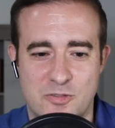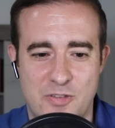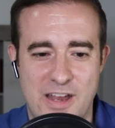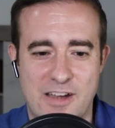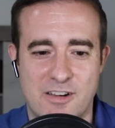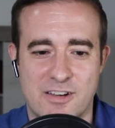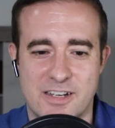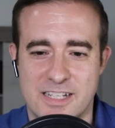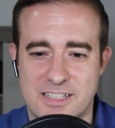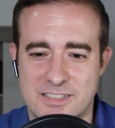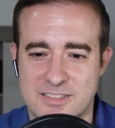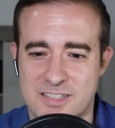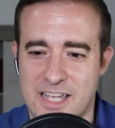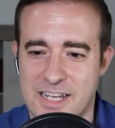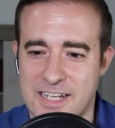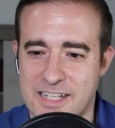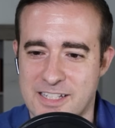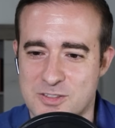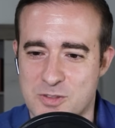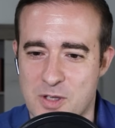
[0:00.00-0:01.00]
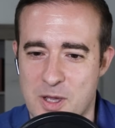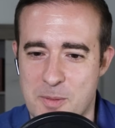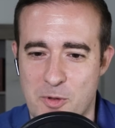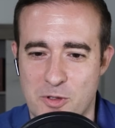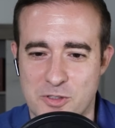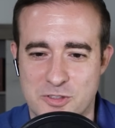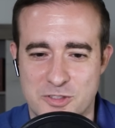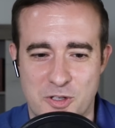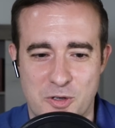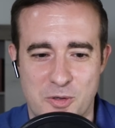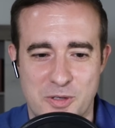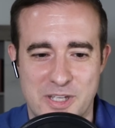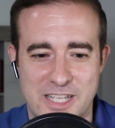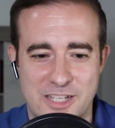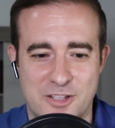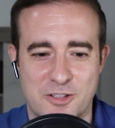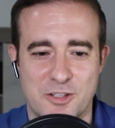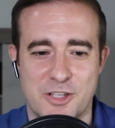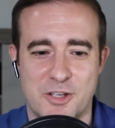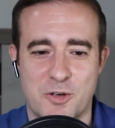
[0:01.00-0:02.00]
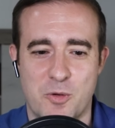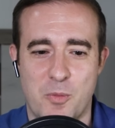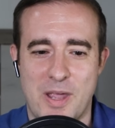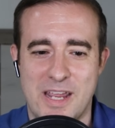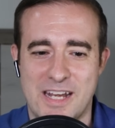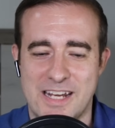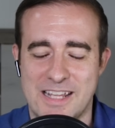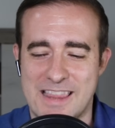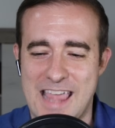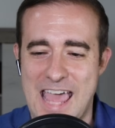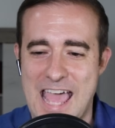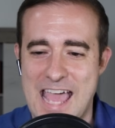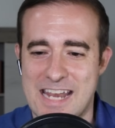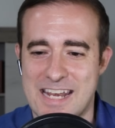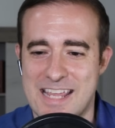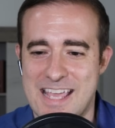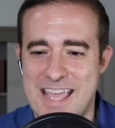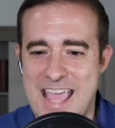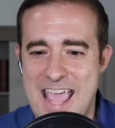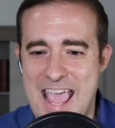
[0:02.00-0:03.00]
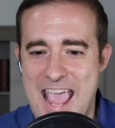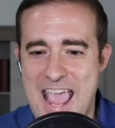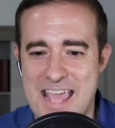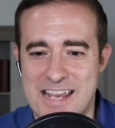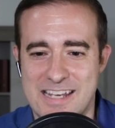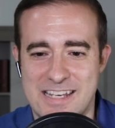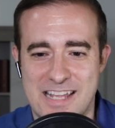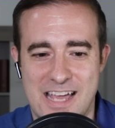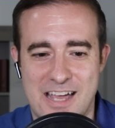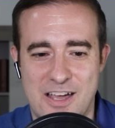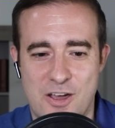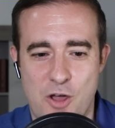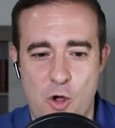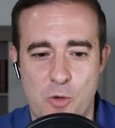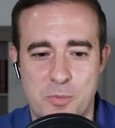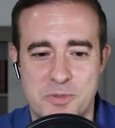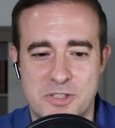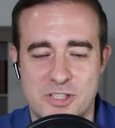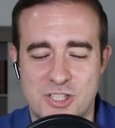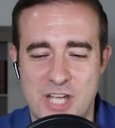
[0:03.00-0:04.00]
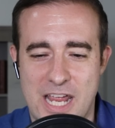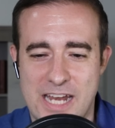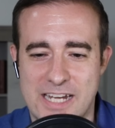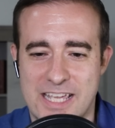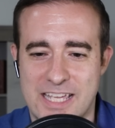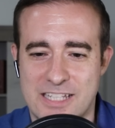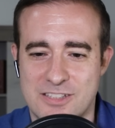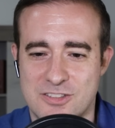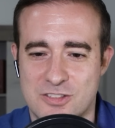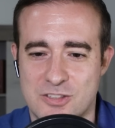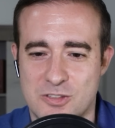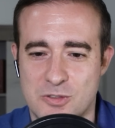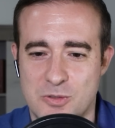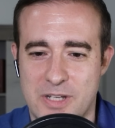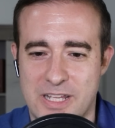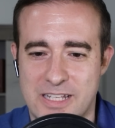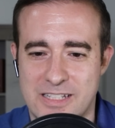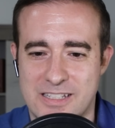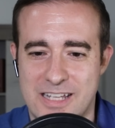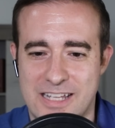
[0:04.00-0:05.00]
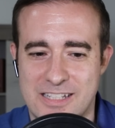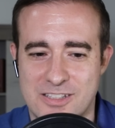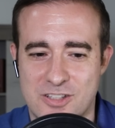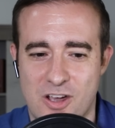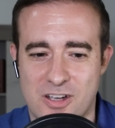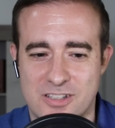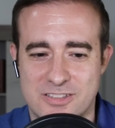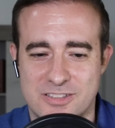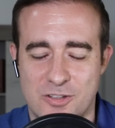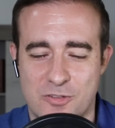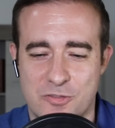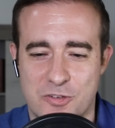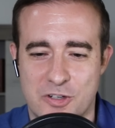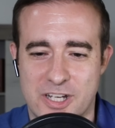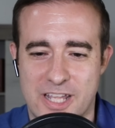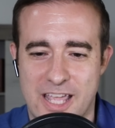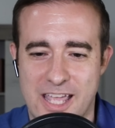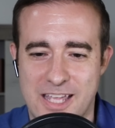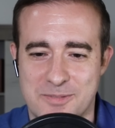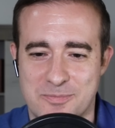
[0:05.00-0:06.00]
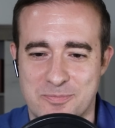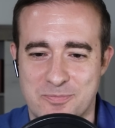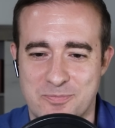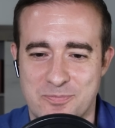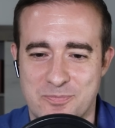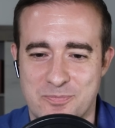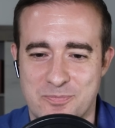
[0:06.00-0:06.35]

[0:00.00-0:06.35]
very exciting, so I'm also eagerly awaiting that, and uh, hope to chat again soon and, and talk silver again.